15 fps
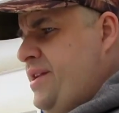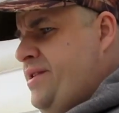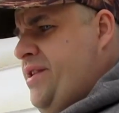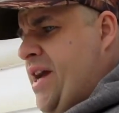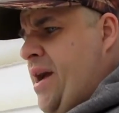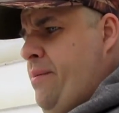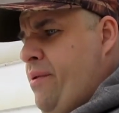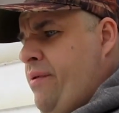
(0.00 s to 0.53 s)
this
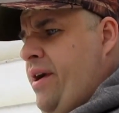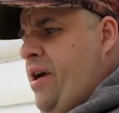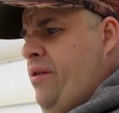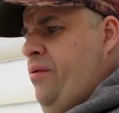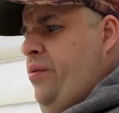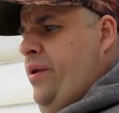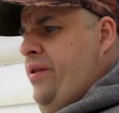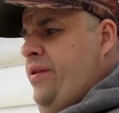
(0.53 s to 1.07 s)
time
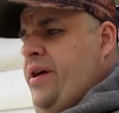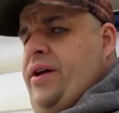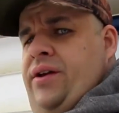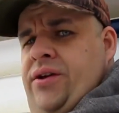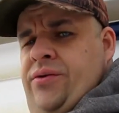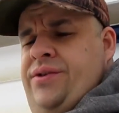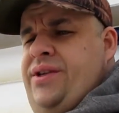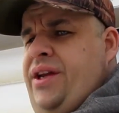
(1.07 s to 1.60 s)
around with uh,
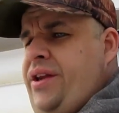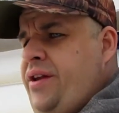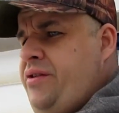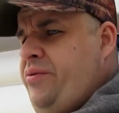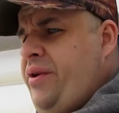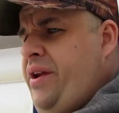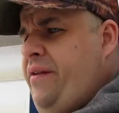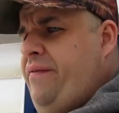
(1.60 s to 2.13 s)
losing the
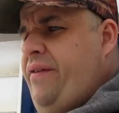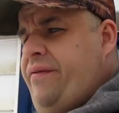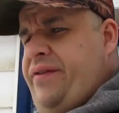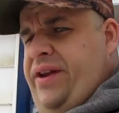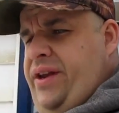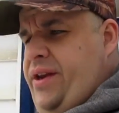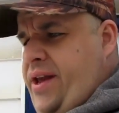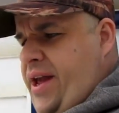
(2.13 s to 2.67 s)

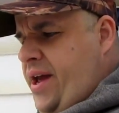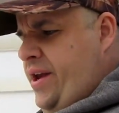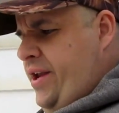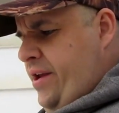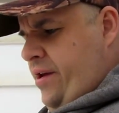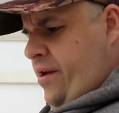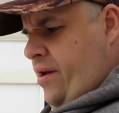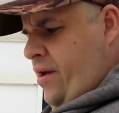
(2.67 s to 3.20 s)
2015
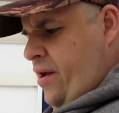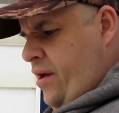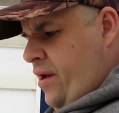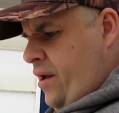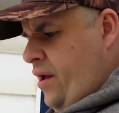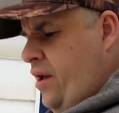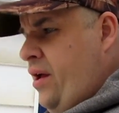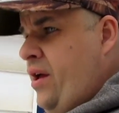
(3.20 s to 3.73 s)
Canyon
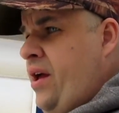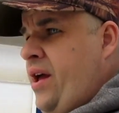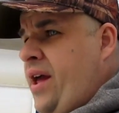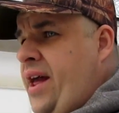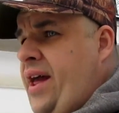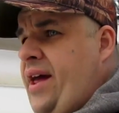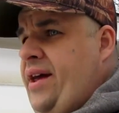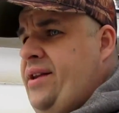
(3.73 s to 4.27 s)

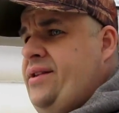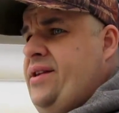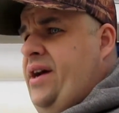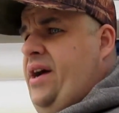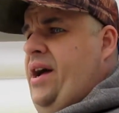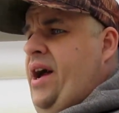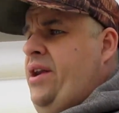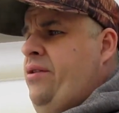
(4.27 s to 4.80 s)
and
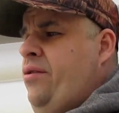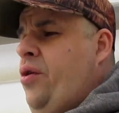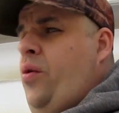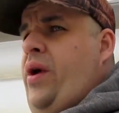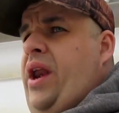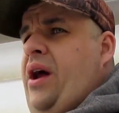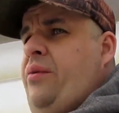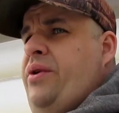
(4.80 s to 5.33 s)
uh, I don't know
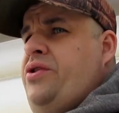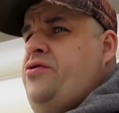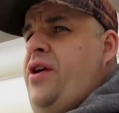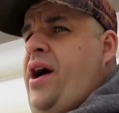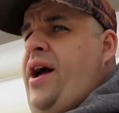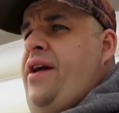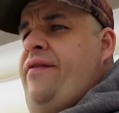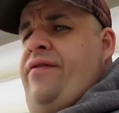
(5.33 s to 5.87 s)
why I would
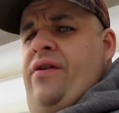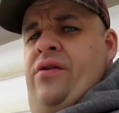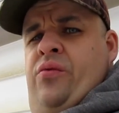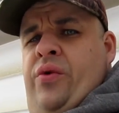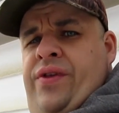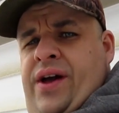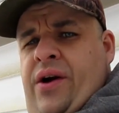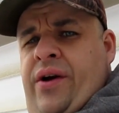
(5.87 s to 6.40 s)
drive
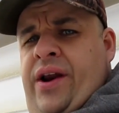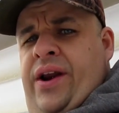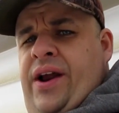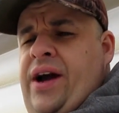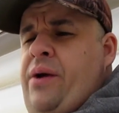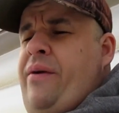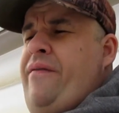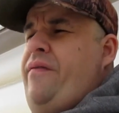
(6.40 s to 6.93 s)
without it.
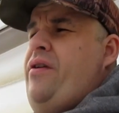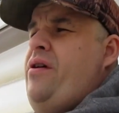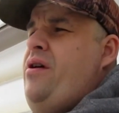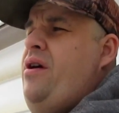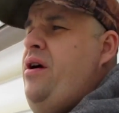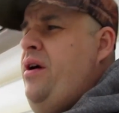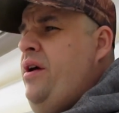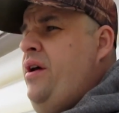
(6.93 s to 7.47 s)
However,
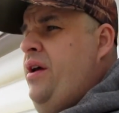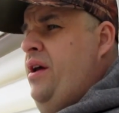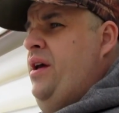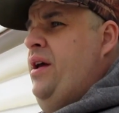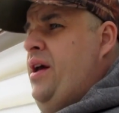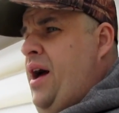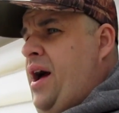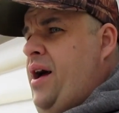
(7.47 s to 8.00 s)

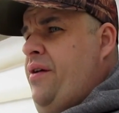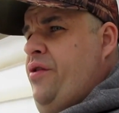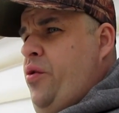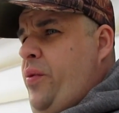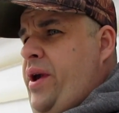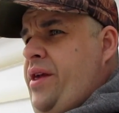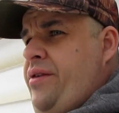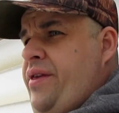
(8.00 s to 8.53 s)
uh, the
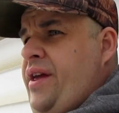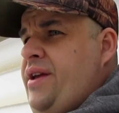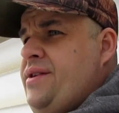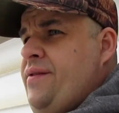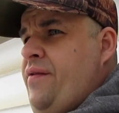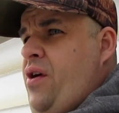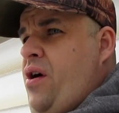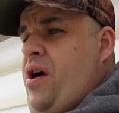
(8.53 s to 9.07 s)
way
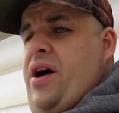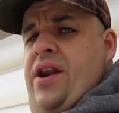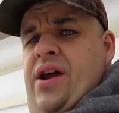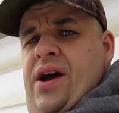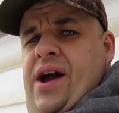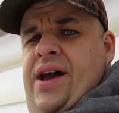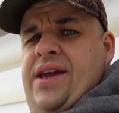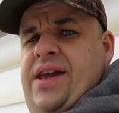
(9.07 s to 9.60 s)
things have gone,
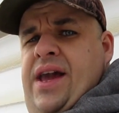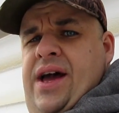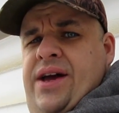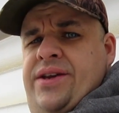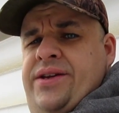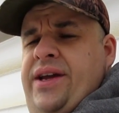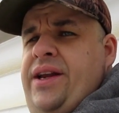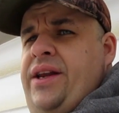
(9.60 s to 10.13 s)
I
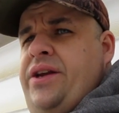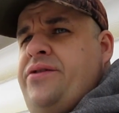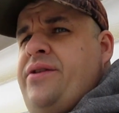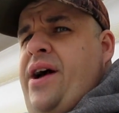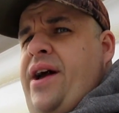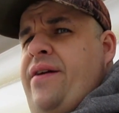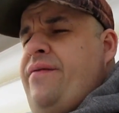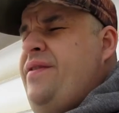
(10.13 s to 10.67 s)
can't daily
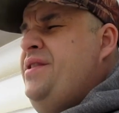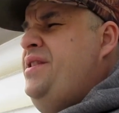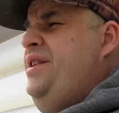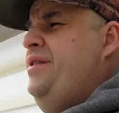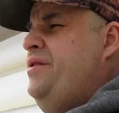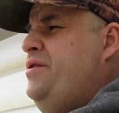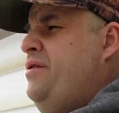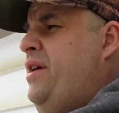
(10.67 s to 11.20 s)
drive this
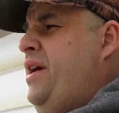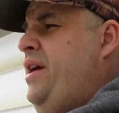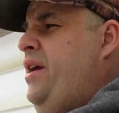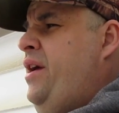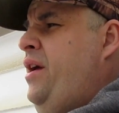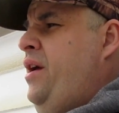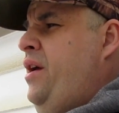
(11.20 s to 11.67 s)
tier truck